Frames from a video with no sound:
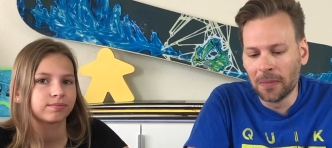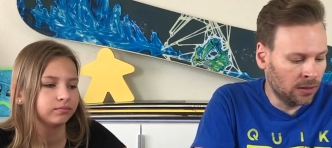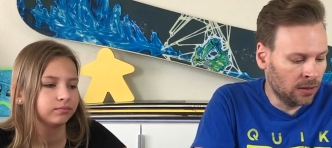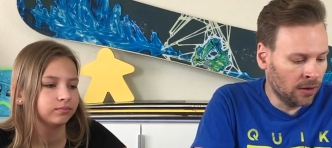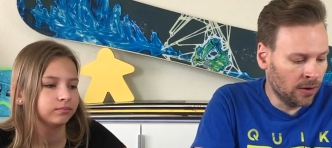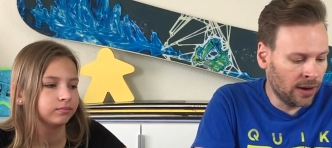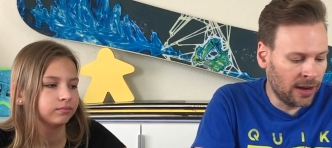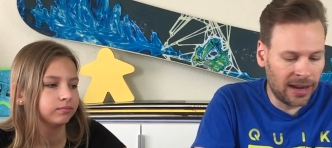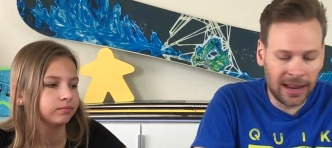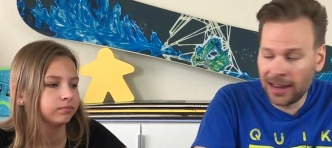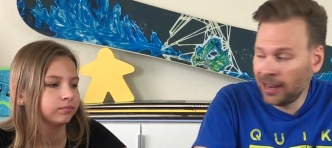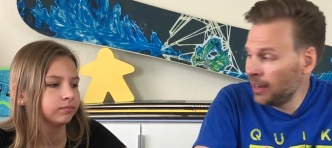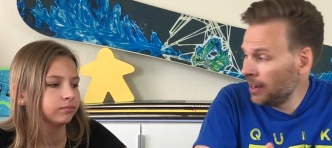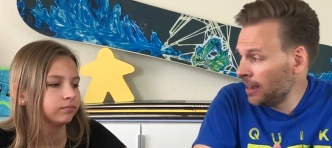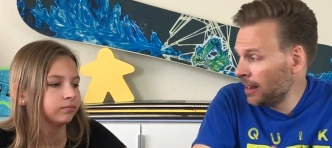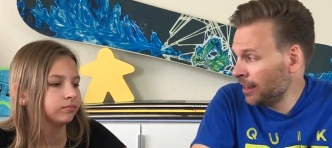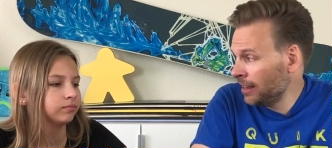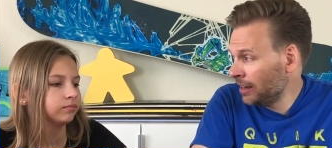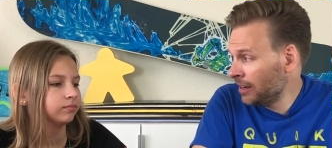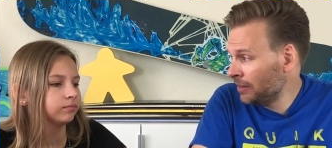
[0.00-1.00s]
Speaker 1: All right.
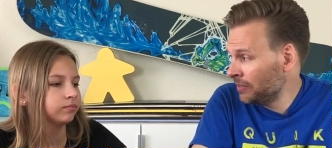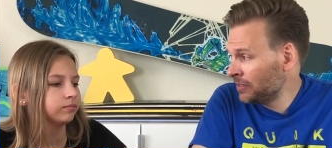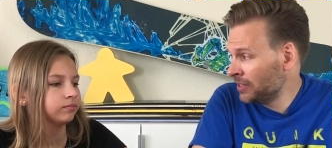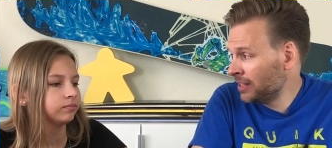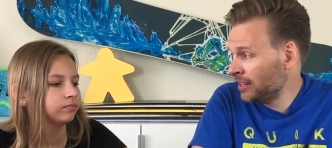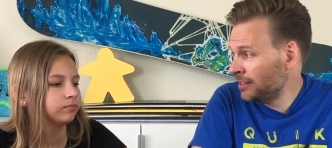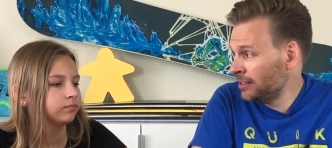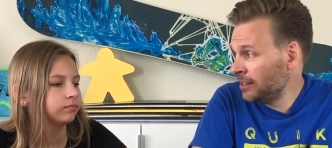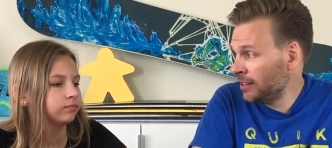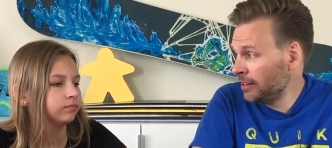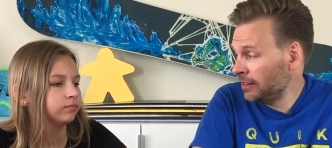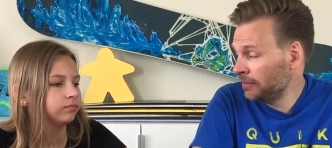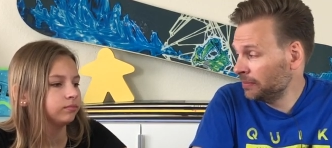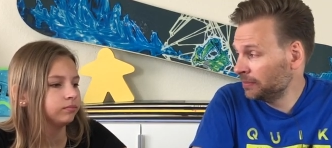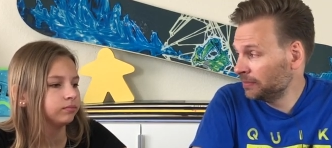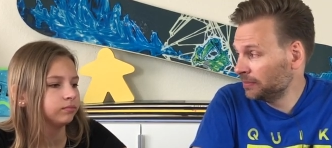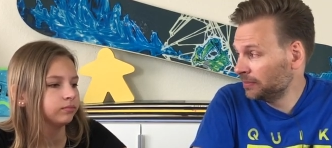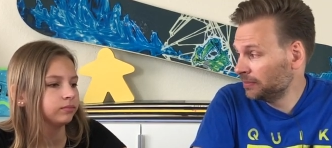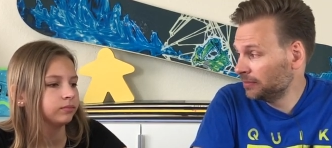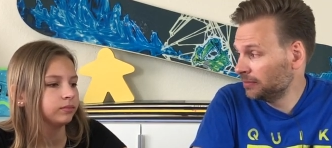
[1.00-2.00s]
Any negatives, Kinsey?
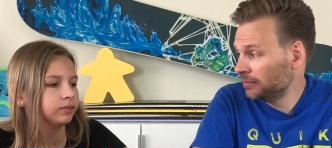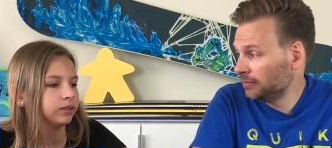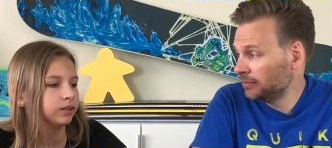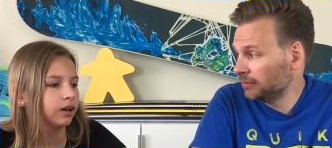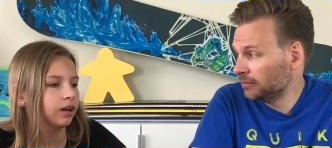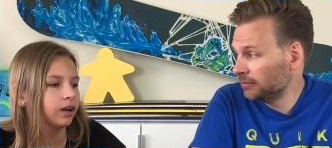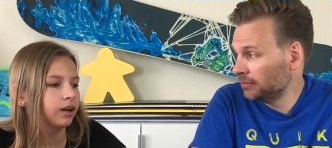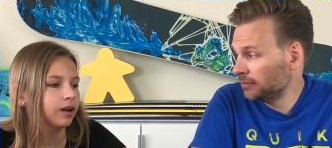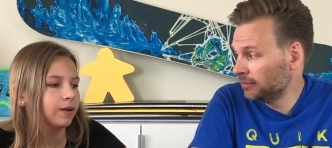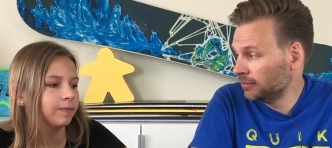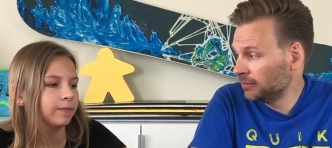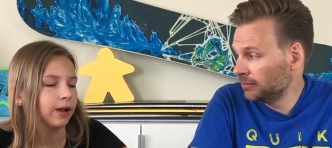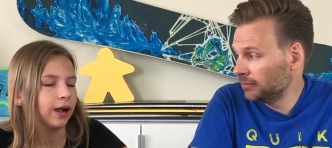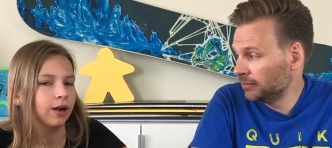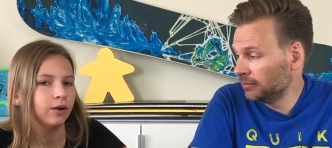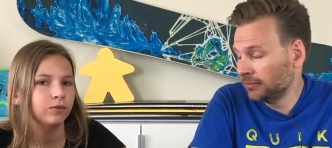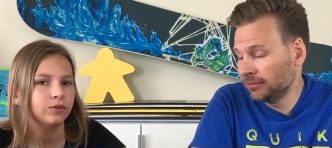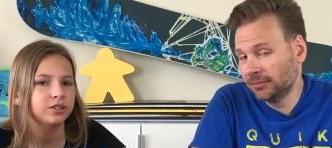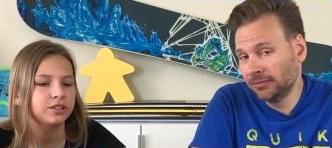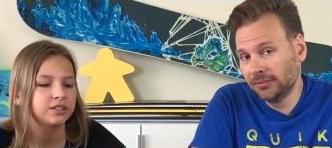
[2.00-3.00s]
Speaker 2: Um,
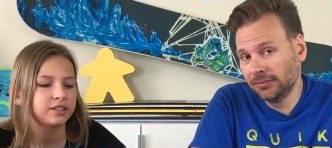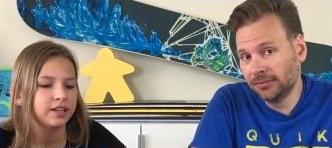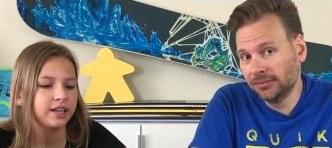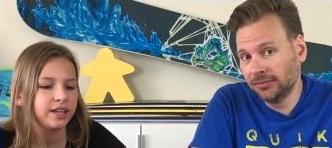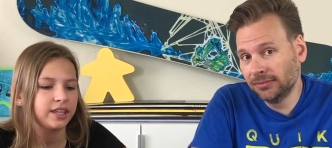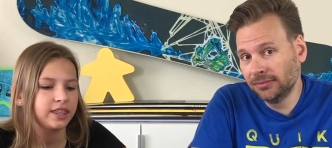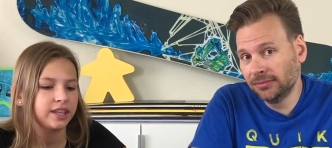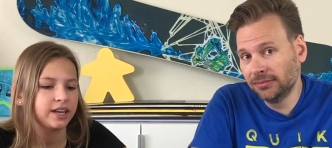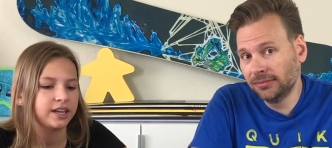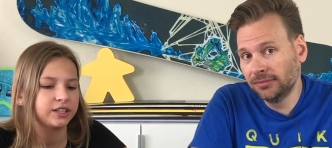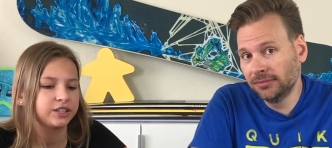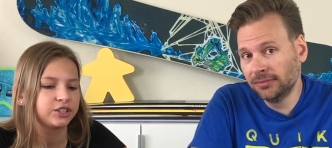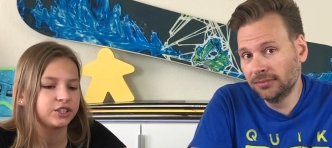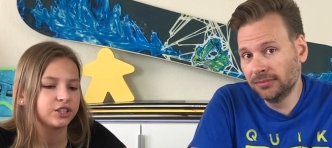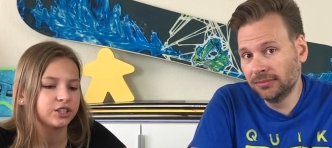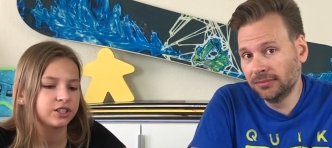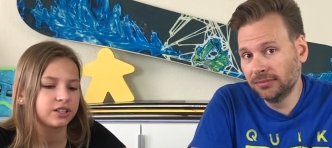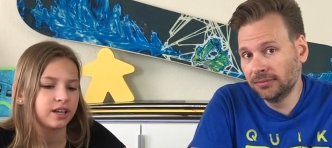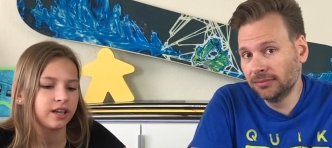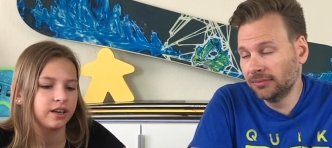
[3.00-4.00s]
I would say that it's
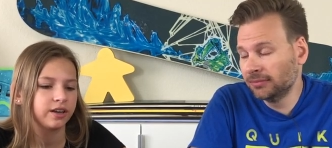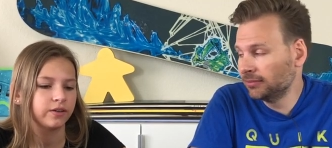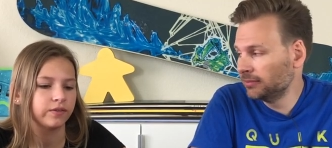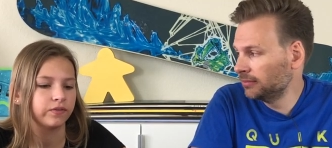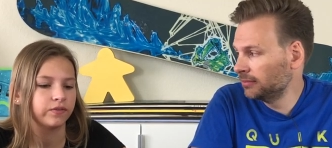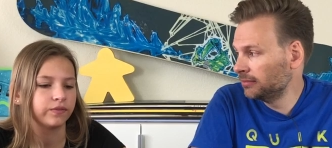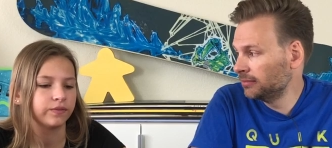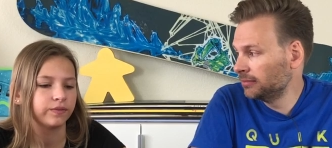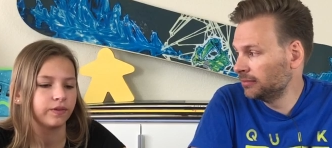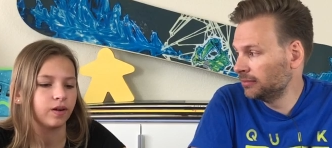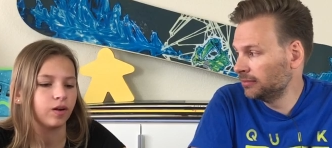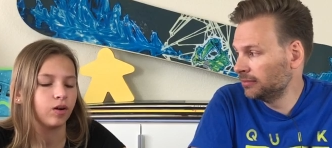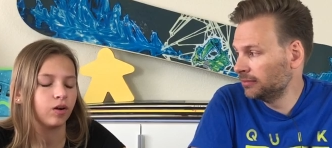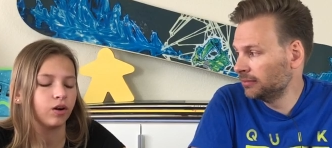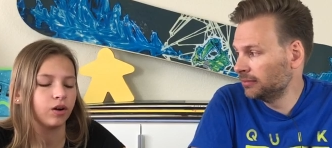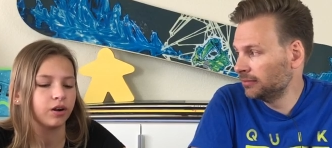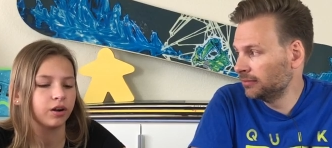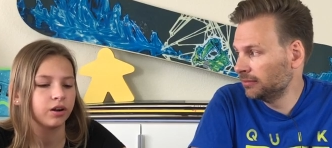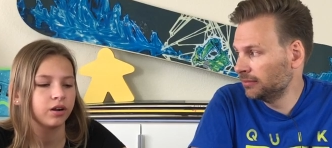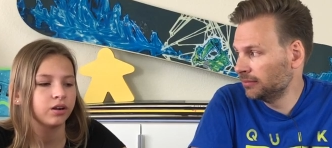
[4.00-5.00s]
just kind of
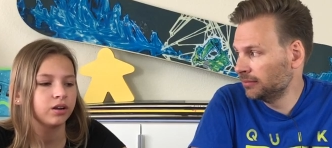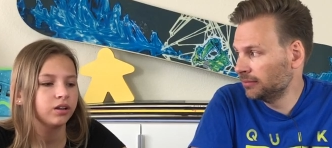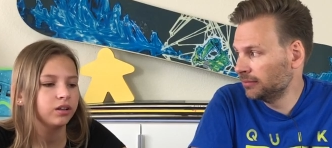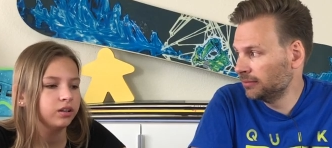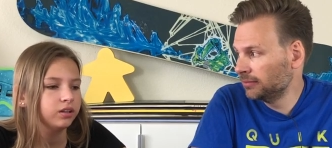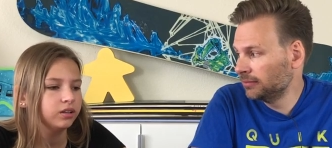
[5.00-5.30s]
hard.